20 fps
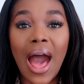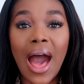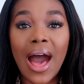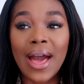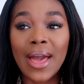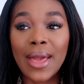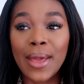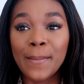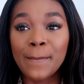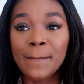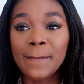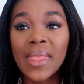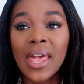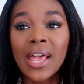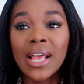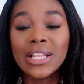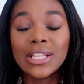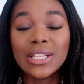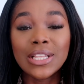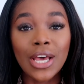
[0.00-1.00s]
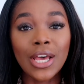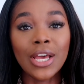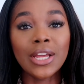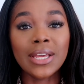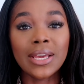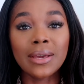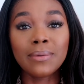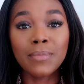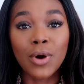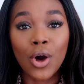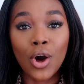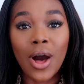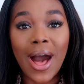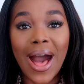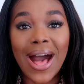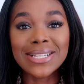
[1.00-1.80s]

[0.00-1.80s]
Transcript: I'm learning more,